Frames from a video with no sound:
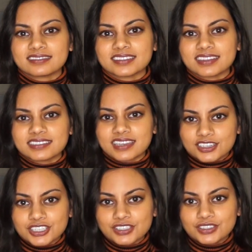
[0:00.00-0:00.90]
Like these
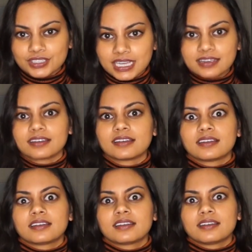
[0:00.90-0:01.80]
eggshells are like
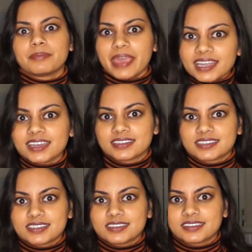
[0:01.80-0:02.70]

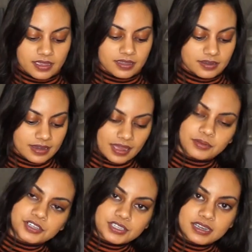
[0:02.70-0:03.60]
magnets. And
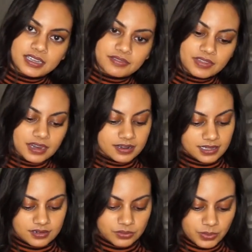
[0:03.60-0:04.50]
now we're just gonna give that a
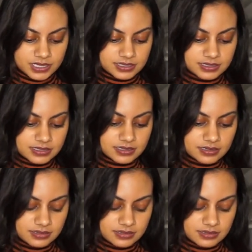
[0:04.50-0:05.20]
little whisk.